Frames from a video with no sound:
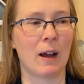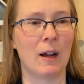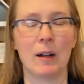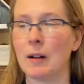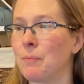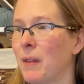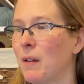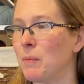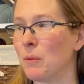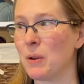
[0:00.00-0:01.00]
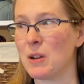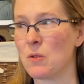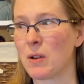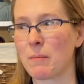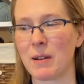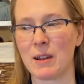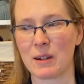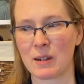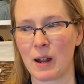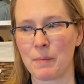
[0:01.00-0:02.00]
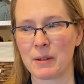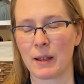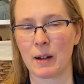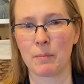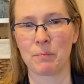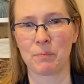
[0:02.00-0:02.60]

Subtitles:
I've been redoing my desktop setup